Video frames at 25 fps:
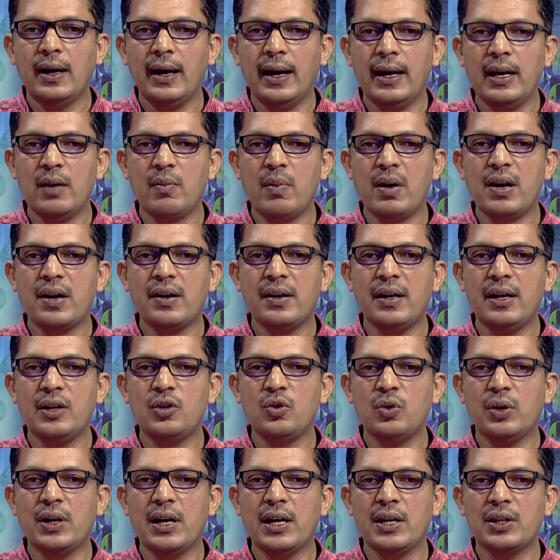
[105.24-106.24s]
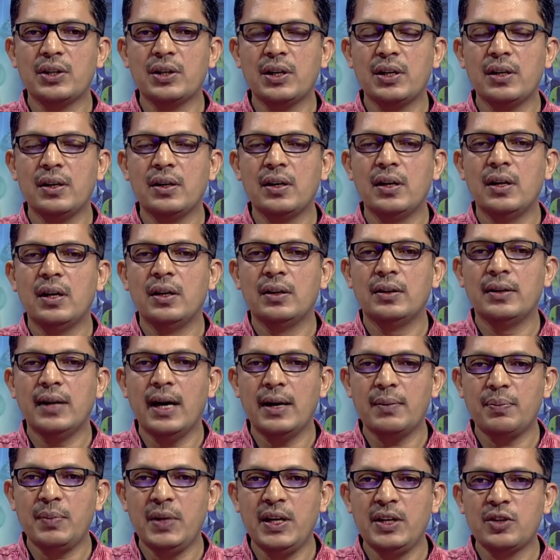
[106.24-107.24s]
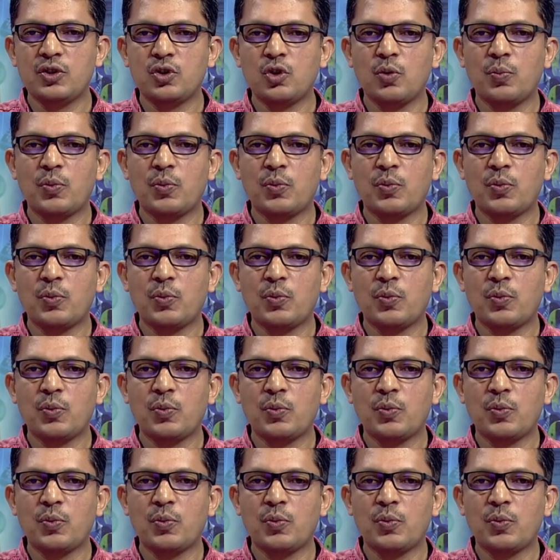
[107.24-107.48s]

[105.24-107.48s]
elementary education that means